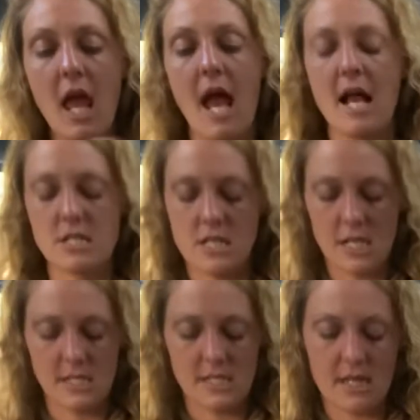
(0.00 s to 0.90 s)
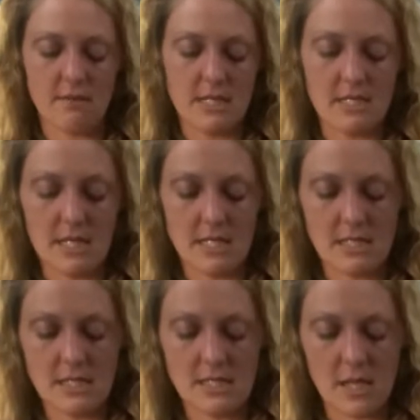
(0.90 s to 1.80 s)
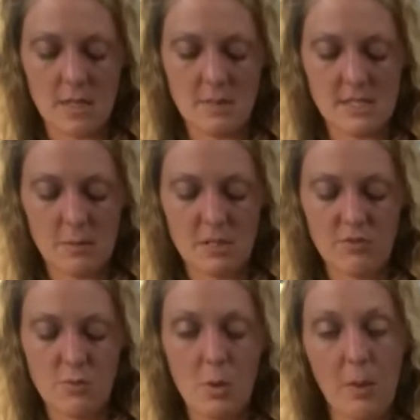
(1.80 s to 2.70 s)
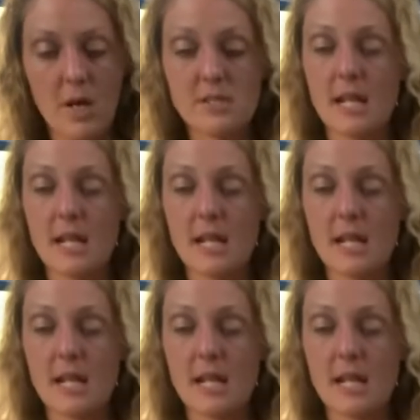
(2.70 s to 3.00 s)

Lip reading: actually necessarily think this is going to be somebody from your past,